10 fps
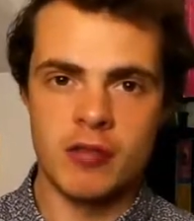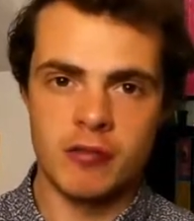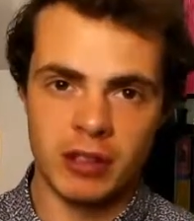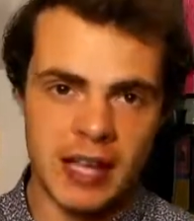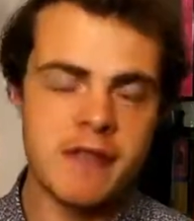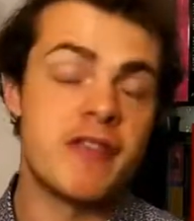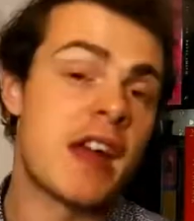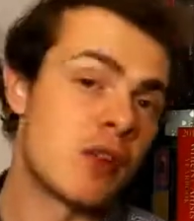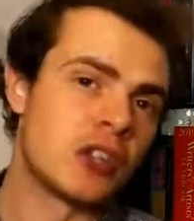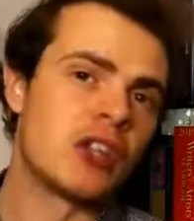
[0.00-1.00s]
live
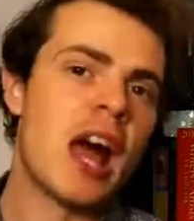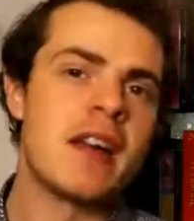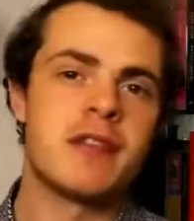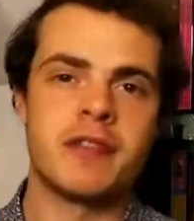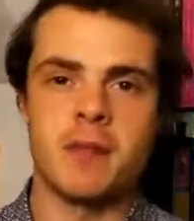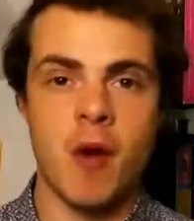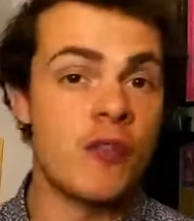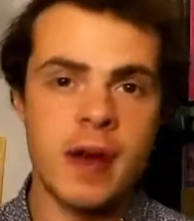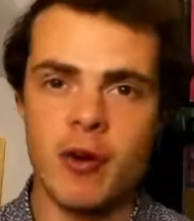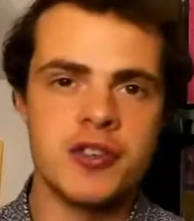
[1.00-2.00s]
their own life on
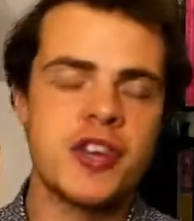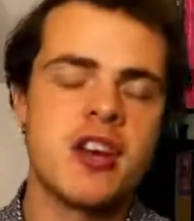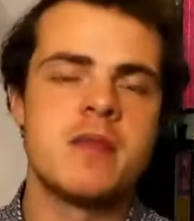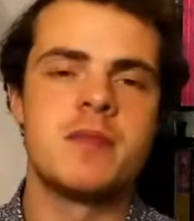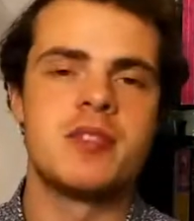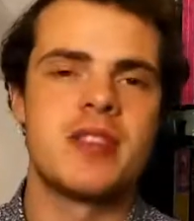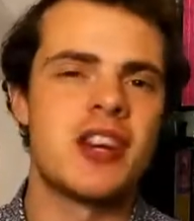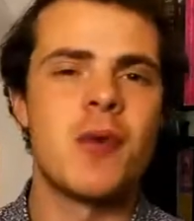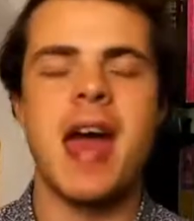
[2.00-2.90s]
their own terms. They don't want